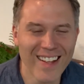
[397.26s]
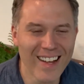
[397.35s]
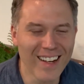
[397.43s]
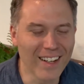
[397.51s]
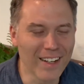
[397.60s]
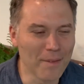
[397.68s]

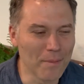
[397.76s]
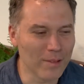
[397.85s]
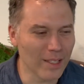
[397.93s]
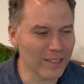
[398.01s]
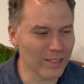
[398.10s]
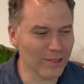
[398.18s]

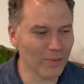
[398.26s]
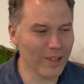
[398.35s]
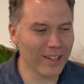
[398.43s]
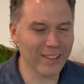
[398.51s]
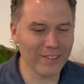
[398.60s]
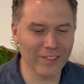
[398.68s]
It's this
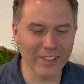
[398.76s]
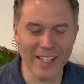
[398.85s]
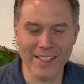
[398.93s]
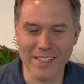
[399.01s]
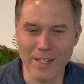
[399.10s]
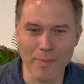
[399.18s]
weird
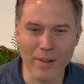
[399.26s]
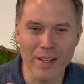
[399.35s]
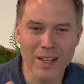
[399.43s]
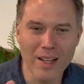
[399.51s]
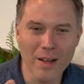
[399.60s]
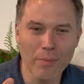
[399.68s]
relationship,
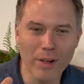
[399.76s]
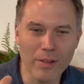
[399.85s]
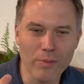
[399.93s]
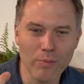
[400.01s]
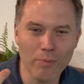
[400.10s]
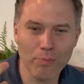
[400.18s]

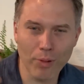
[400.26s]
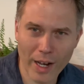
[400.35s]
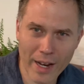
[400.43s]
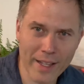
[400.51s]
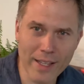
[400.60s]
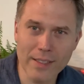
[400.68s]
but
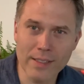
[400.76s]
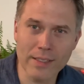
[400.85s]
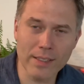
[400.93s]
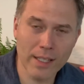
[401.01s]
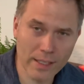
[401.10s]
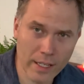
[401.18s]
pride
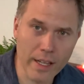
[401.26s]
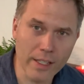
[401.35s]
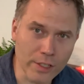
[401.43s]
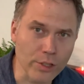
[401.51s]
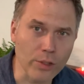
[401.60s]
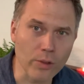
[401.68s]
is an
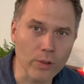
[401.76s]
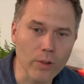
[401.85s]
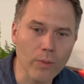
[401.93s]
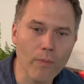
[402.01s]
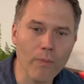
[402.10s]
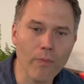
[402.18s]
issue.
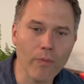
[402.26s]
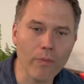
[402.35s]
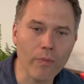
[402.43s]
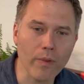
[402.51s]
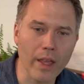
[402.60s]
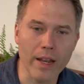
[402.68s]

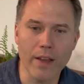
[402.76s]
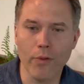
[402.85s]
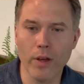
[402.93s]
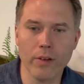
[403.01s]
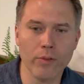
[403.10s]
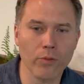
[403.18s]
And if
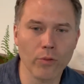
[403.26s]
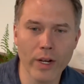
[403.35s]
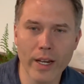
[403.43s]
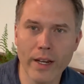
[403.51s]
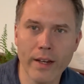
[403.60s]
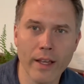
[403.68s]
we
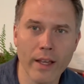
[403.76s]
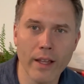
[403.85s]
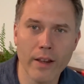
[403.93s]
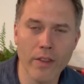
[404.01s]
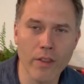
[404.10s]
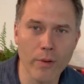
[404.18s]
read
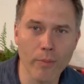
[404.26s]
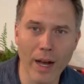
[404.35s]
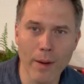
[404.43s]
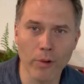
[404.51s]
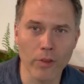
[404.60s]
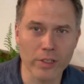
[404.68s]
in the
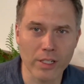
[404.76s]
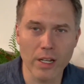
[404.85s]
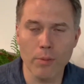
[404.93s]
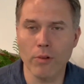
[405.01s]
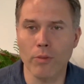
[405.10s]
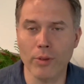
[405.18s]
Bible, there's a
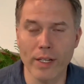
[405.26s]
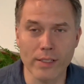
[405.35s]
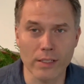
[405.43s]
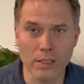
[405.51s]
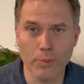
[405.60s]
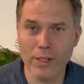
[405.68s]
number of places,
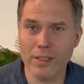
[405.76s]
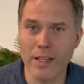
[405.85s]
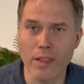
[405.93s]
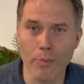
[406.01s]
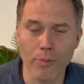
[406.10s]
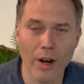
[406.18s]
especially in
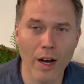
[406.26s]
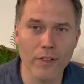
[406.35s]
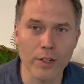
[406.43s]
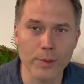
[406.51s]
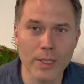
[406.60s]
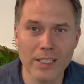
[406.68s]
the
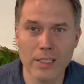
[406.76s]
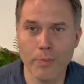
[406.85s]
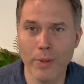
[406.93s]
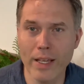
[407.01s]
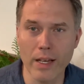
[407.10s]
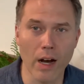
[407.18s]
Proverbs, that
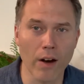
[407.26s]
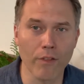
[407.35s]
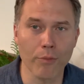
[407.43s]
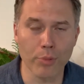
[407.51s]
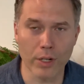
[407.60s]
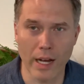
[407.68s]
speak
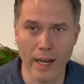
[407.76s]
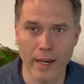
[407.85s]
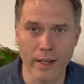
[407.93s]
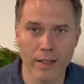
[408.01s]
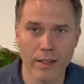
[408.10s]
of pride.